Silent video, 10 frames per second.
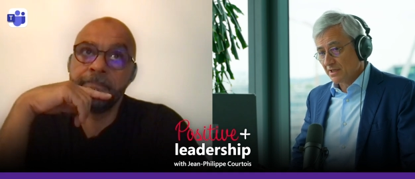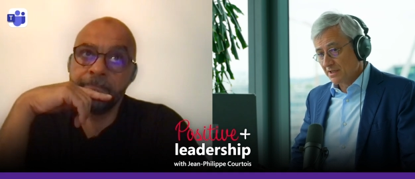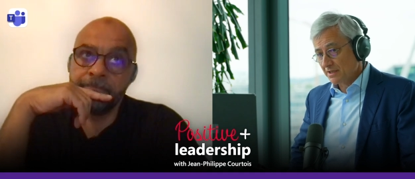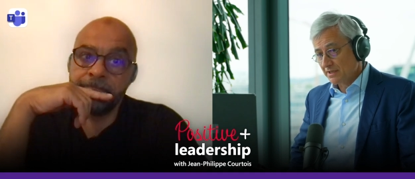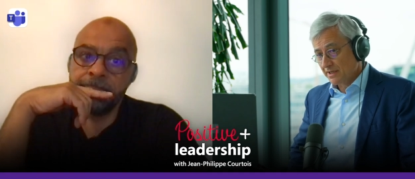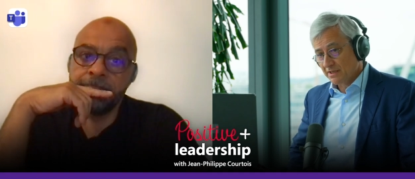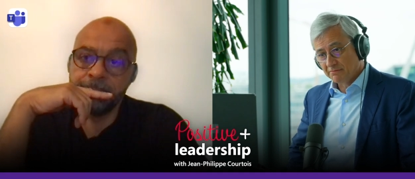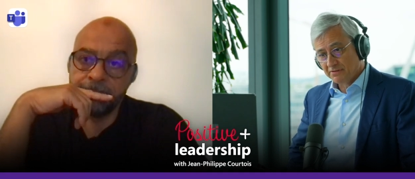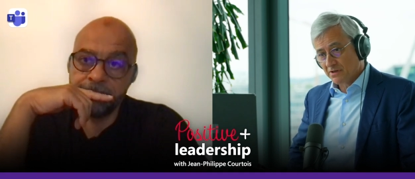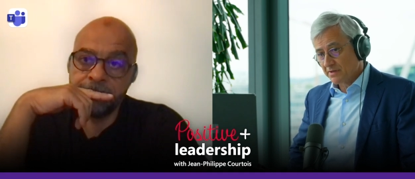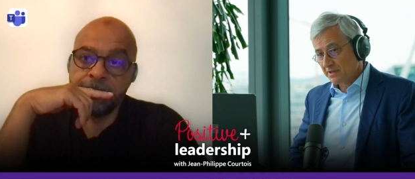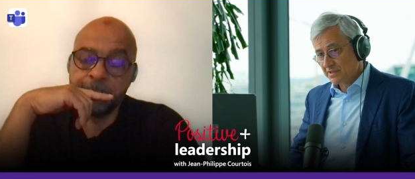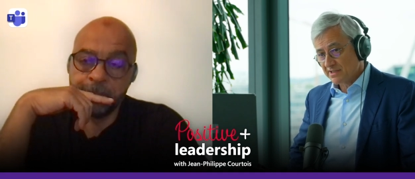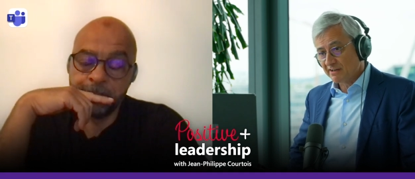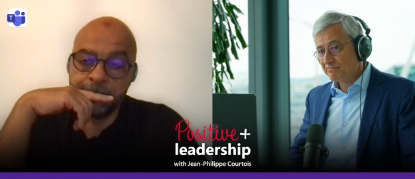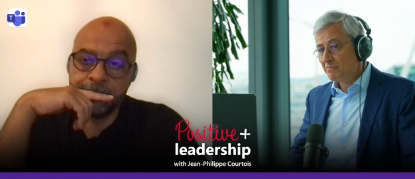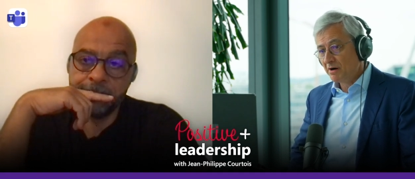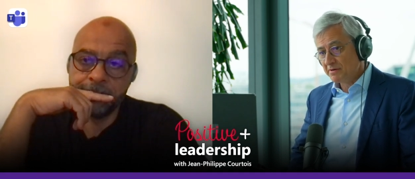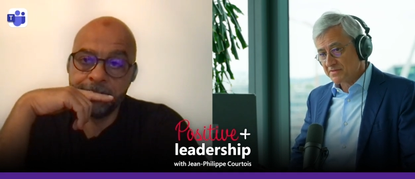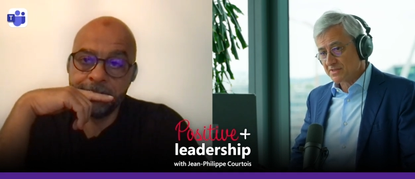Speaker 1: and and very tough
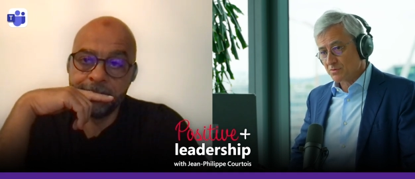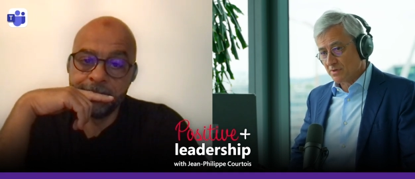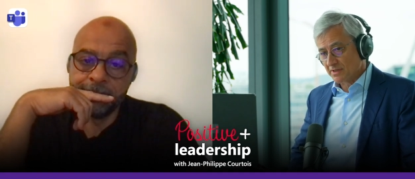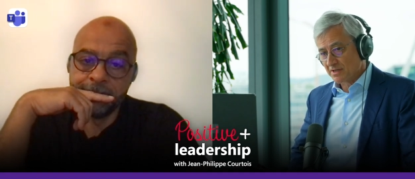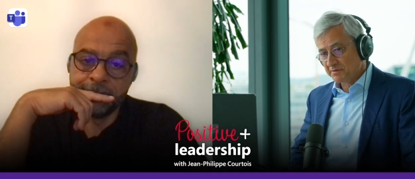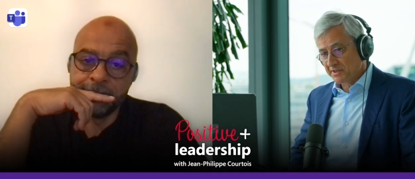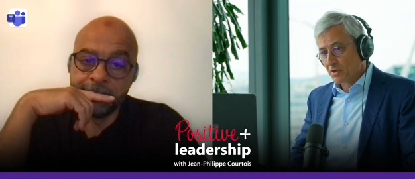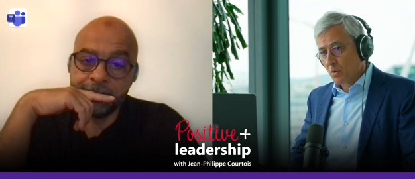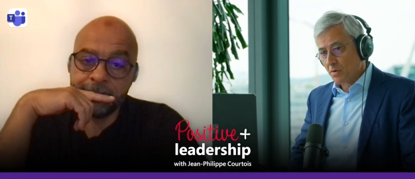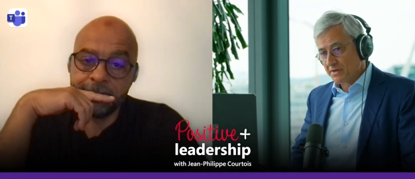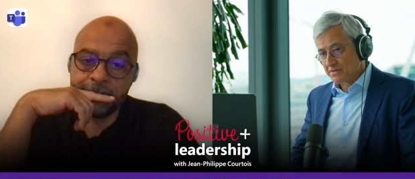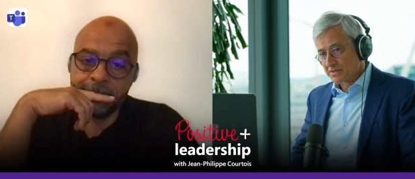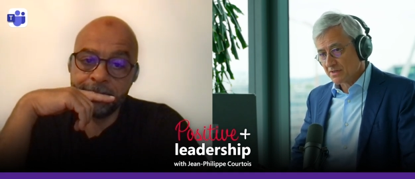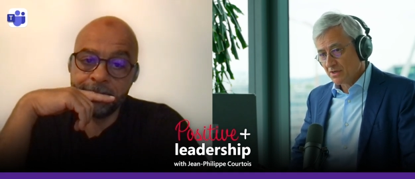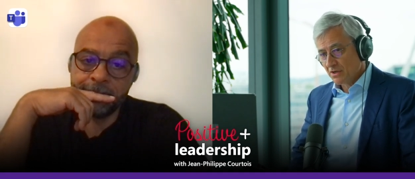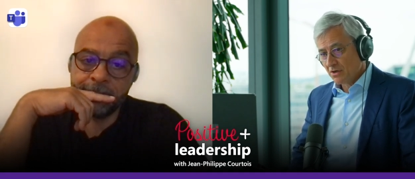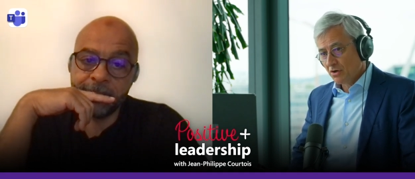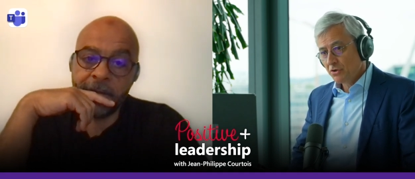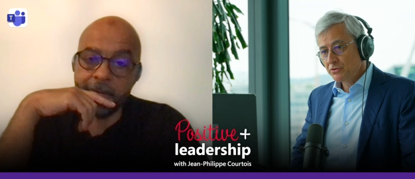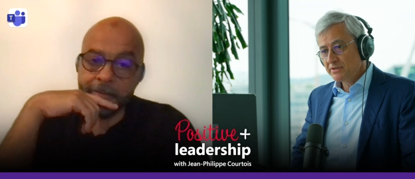moments as well coming your ways.
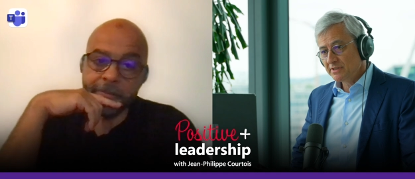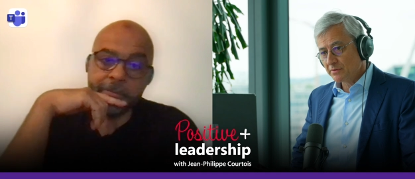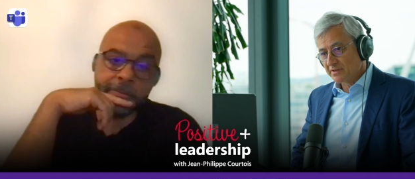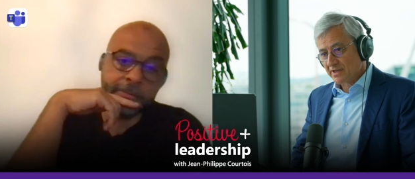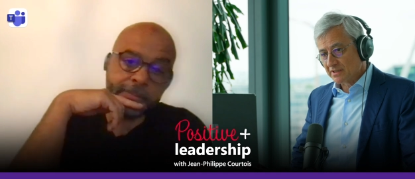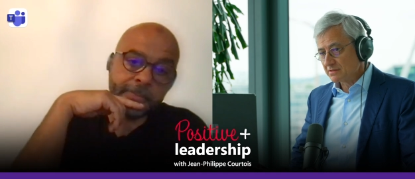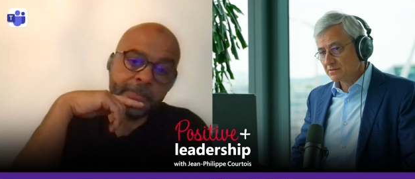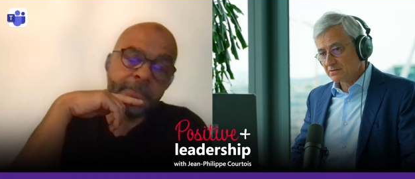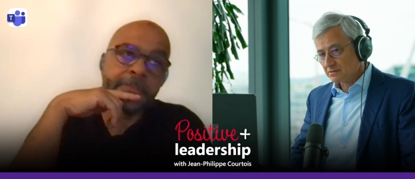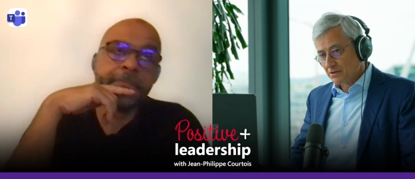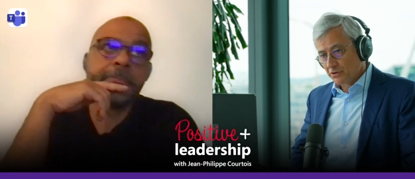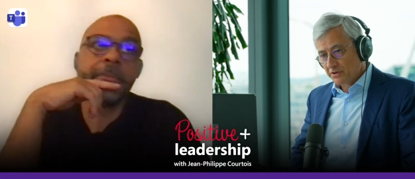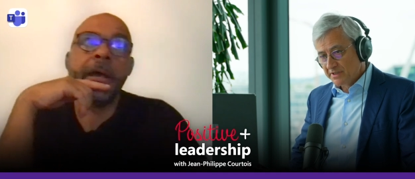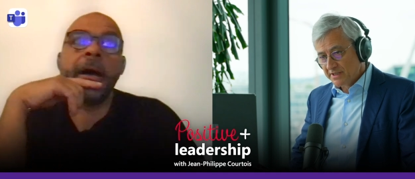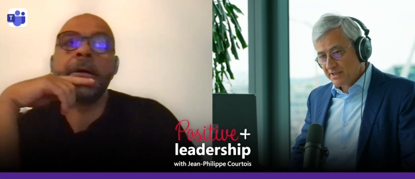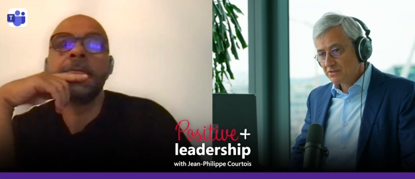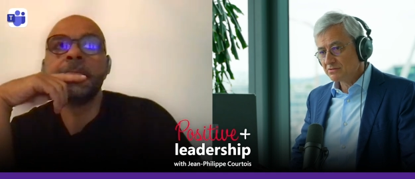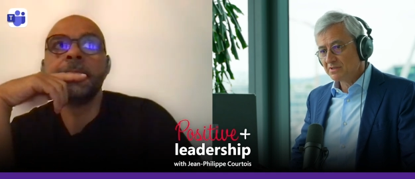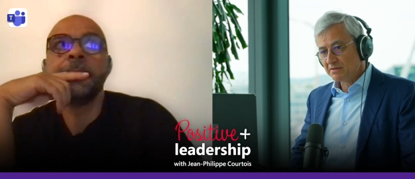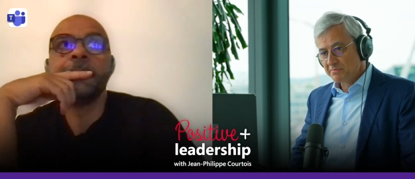How do you deal with that on a
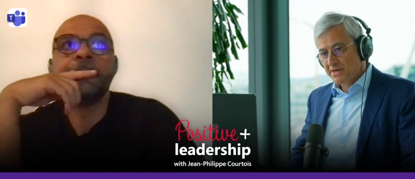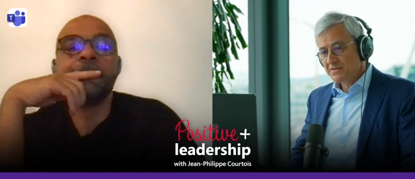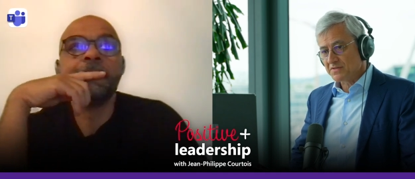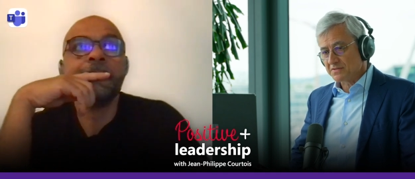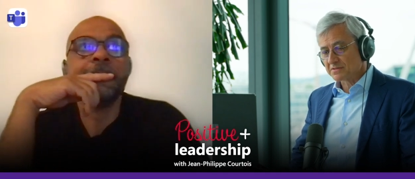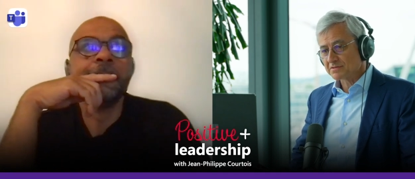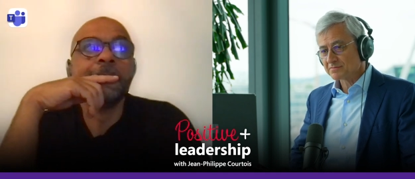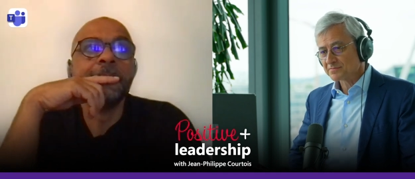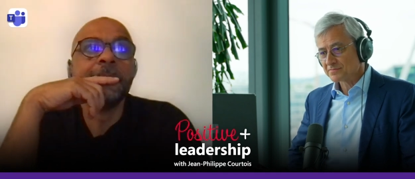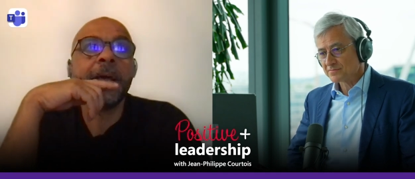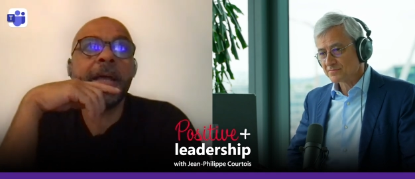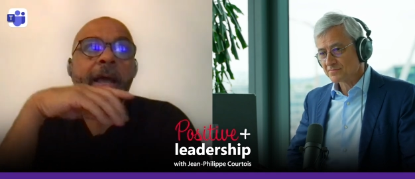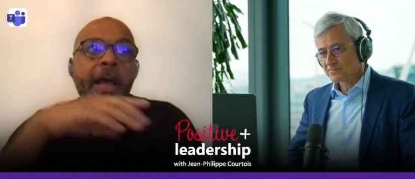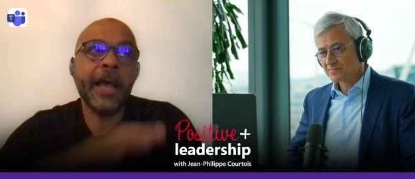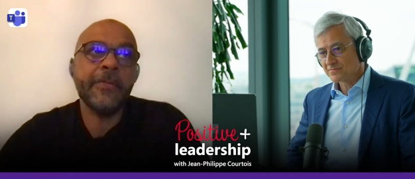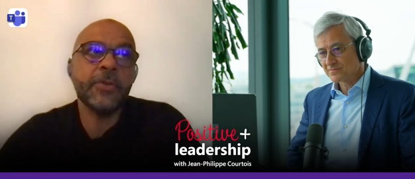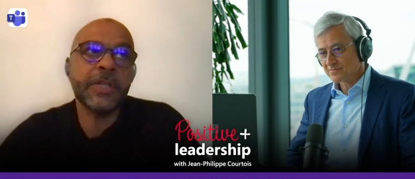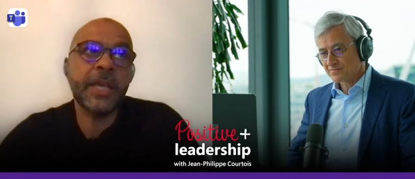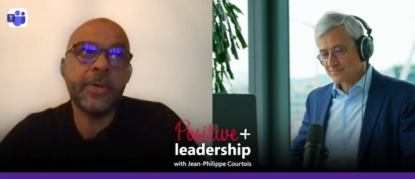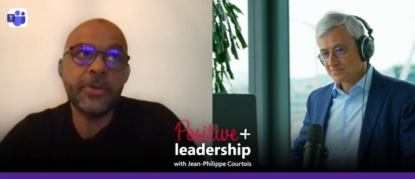day-to-day
Speaker 2: basis? I, I, have to
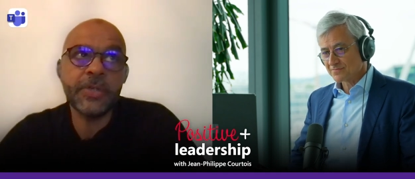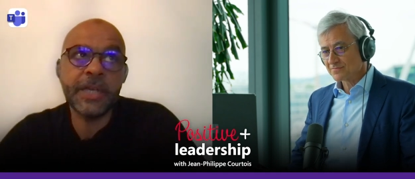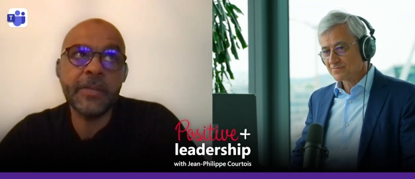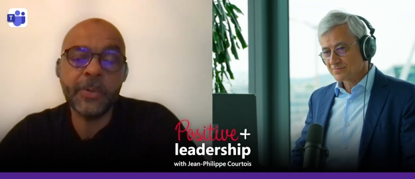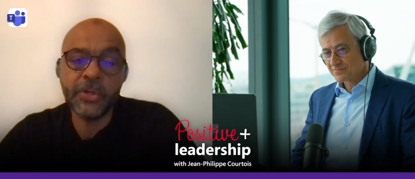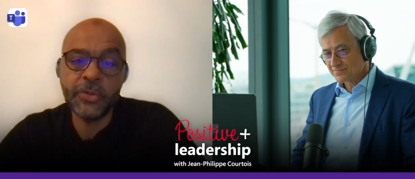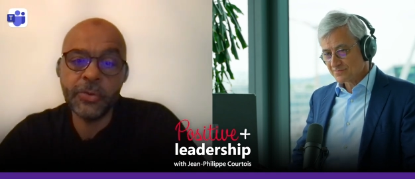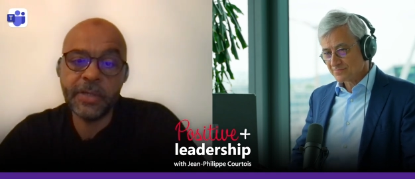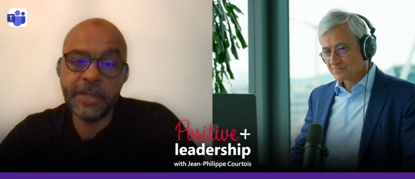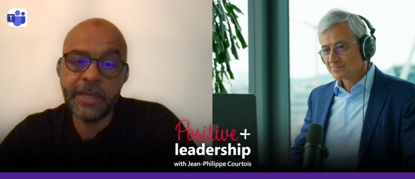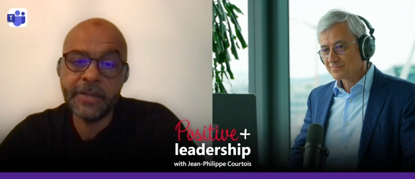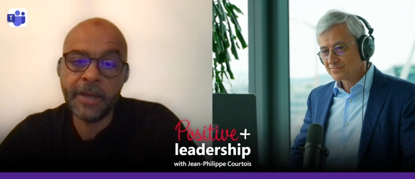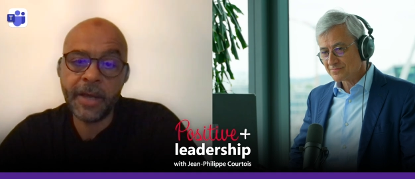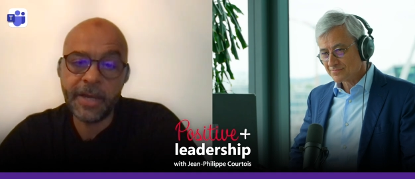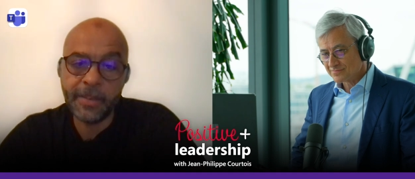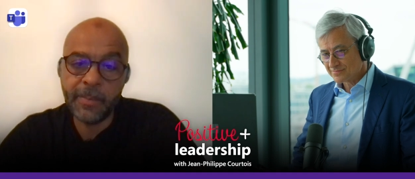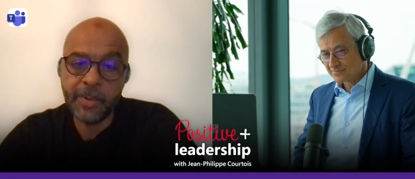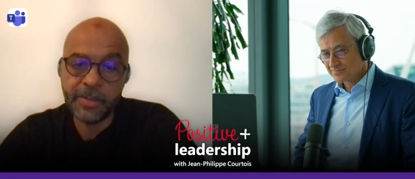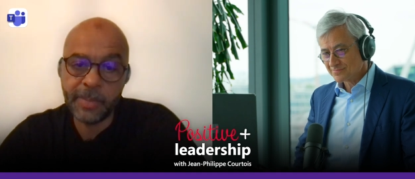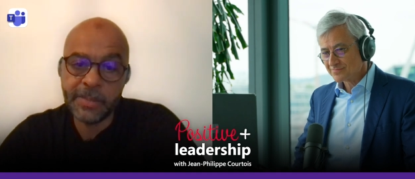say, when you said pursue the data, I
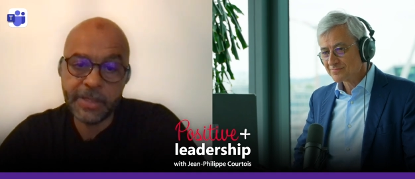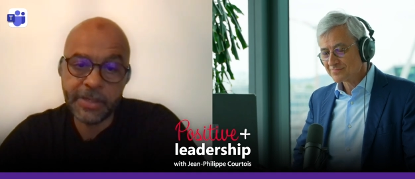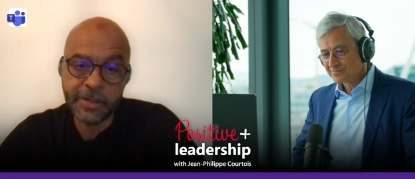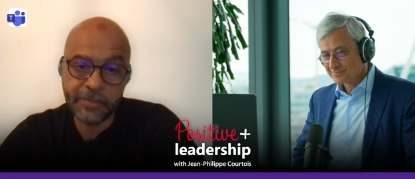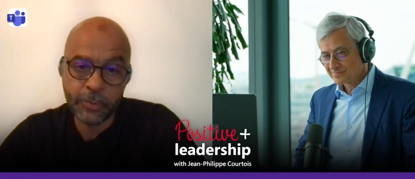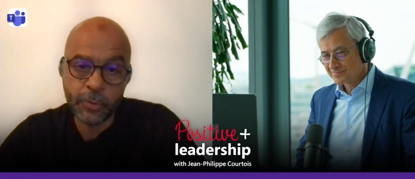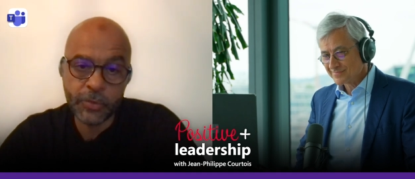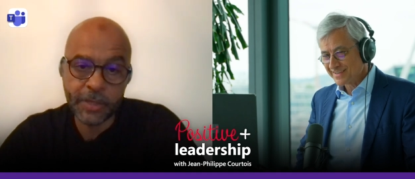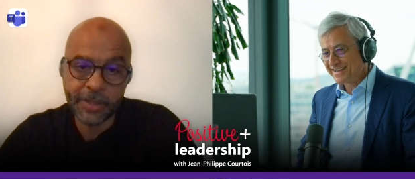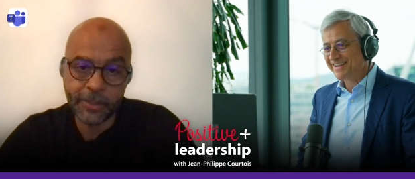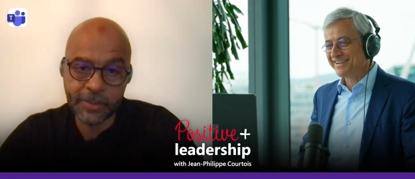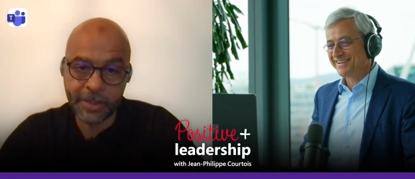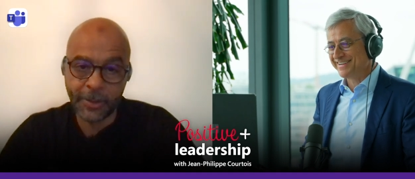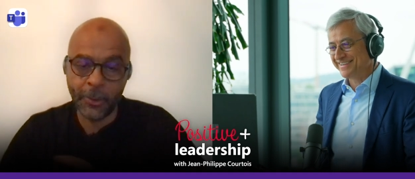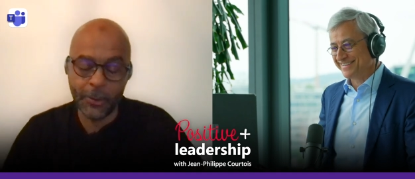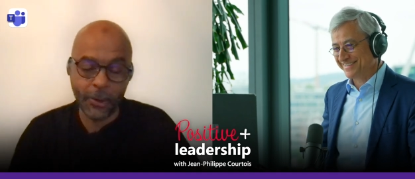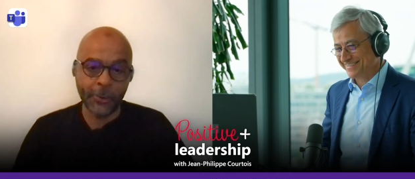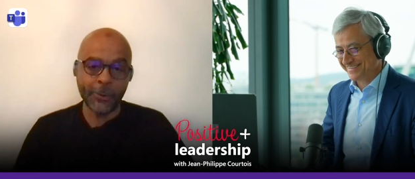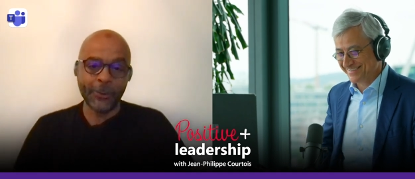remembered mid-year reviews, and I was like, oh no, no,